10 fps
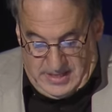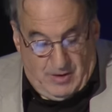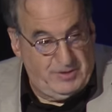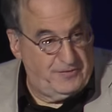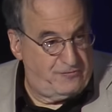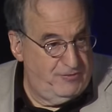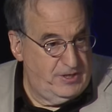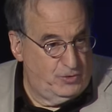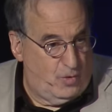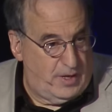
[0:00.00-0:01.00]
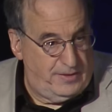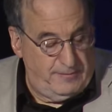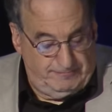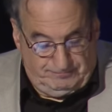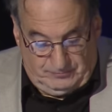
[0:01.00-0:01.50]
Now, in the freer North,
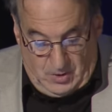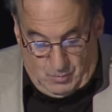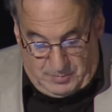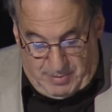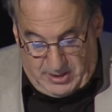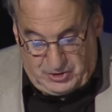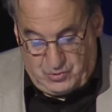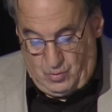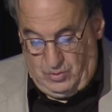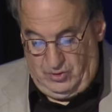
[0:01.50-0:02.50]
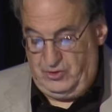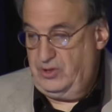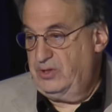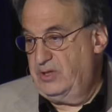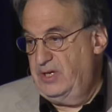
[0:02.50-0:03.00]
with better
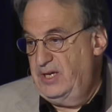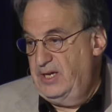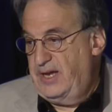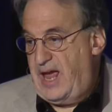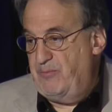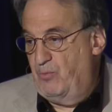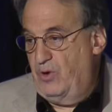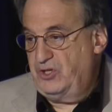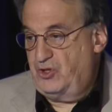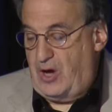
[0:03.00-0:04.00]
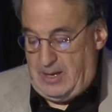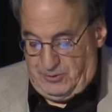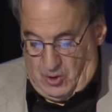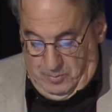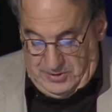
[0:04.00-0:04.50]
schools and more
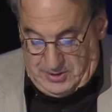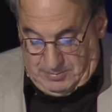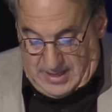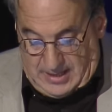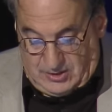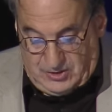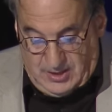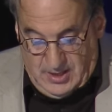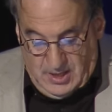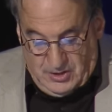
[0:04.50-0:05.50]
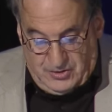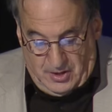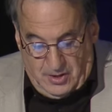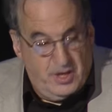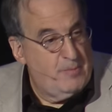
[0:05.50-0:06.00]
jobs open to blacks,
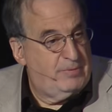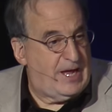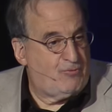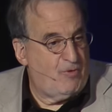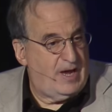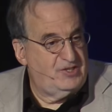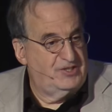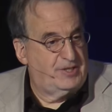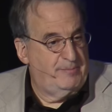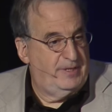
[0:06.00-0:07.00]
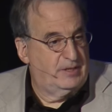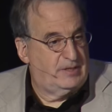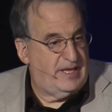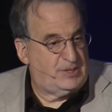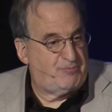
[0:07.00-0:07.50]
black rise into
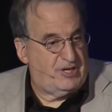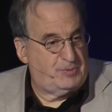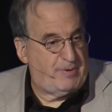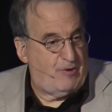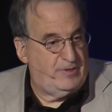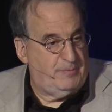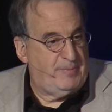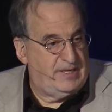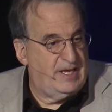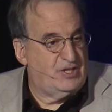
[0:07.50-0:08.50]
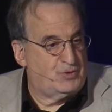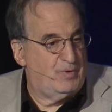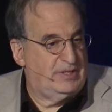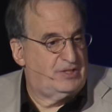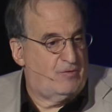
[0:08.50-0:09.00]
middle-class prosperity begins,
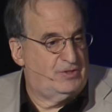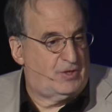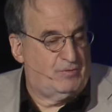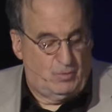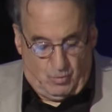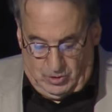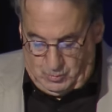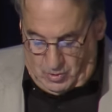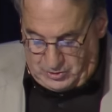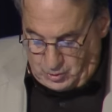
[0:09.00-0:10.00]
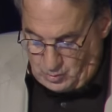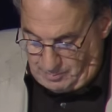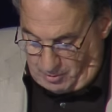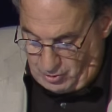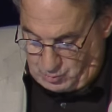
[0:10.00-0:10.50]
really, during the World War II
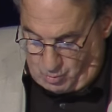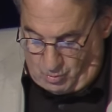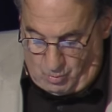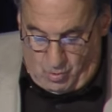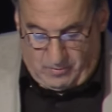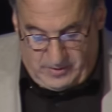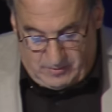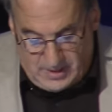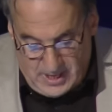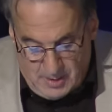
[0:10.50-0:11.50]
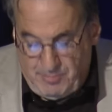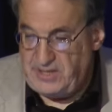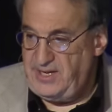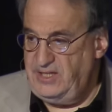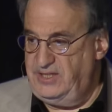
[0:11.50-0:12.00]
and post-war era. By
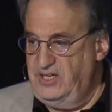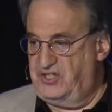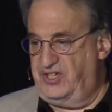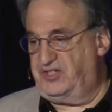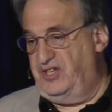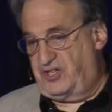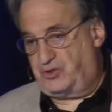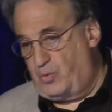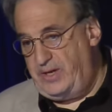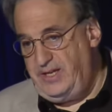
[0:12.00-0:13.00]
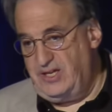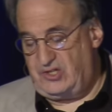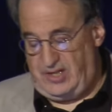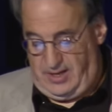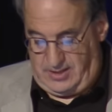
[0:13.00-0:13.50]
1960, just 20
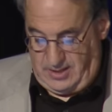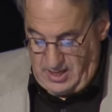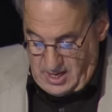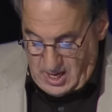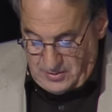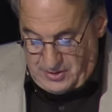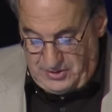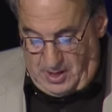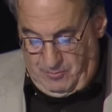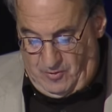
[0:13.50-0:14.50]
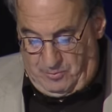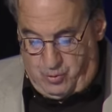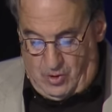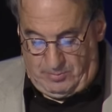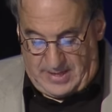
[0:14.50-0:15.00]
years later, the number of
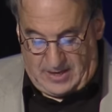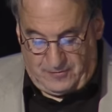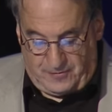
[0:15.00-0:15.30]
poor black